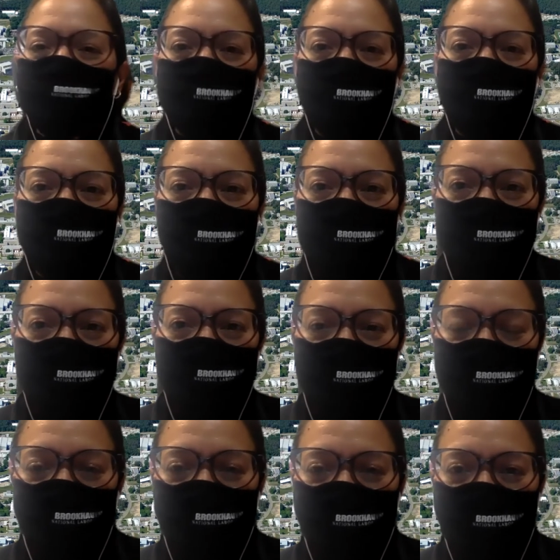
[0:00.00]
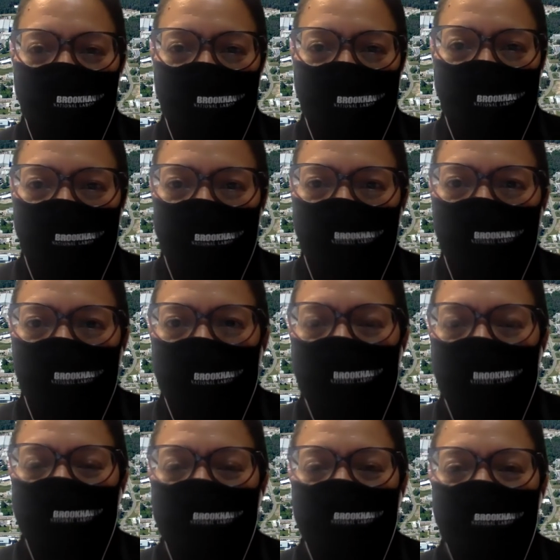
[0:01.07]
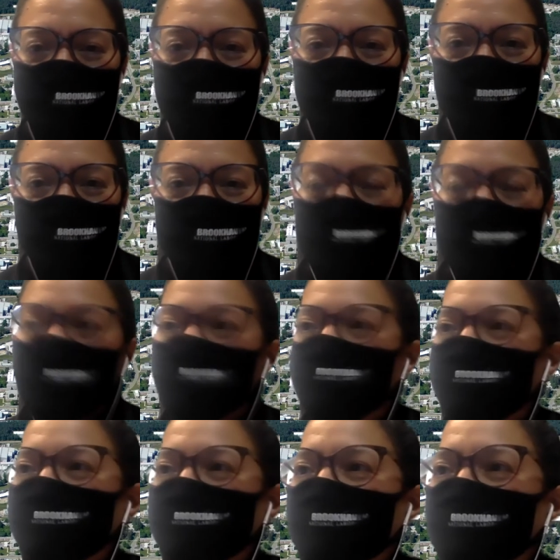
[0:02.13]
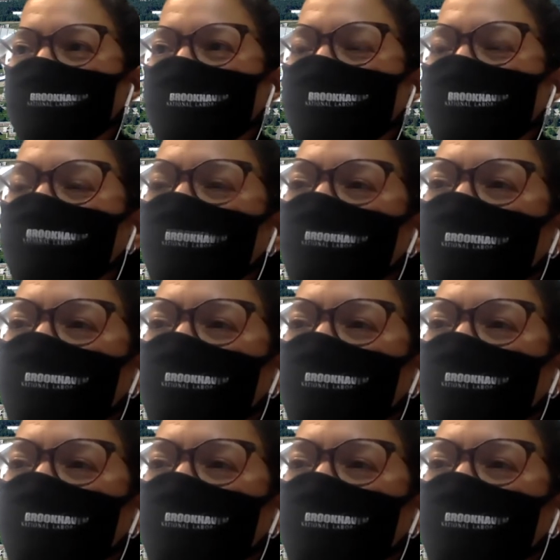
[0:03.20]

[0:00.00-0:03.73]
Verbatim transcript: pivot to, to your career path and continue that conversation, there's one more